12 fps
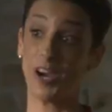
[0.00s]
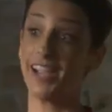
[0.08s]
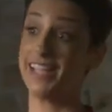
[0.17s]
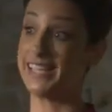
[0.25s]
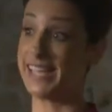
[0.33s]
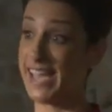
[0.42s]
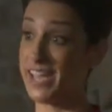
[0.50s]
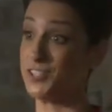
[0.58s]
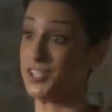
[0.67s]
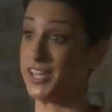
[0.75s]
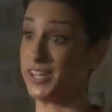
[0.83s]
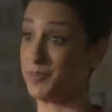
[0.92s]

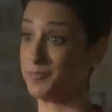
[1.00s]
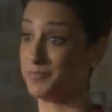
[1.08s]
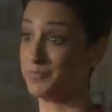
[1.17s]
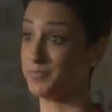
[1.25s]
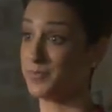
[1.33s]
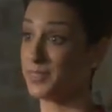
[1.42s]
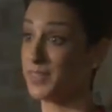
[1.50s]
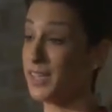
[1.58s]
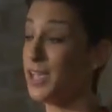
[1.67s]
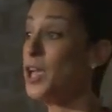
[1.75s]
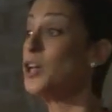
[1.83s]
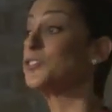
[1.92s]
engaging.
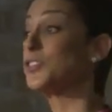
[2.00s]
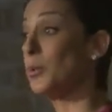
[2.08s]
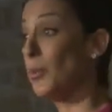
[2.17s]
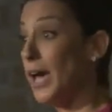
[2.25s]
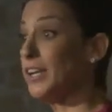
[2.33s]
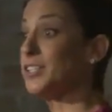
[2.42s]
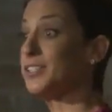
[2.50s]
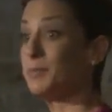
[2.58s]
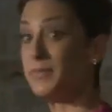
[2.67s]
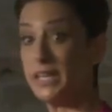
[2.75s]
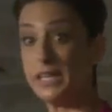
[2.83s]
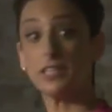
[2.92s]
So what are
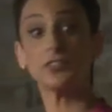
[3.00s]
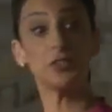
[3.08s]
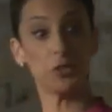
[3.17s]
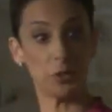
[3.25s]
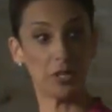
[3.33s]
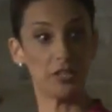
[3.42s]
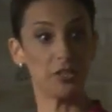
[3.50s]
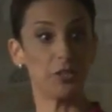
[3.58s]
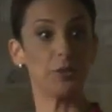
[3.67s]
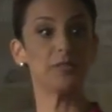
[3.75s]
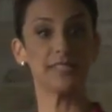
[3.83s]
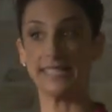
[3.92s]
some things you can
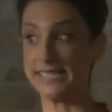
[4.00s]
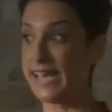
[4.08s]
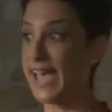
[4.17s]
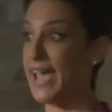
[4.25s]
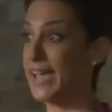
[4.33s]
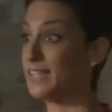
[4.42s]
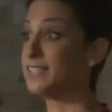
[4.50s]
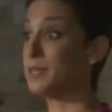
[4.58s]
do today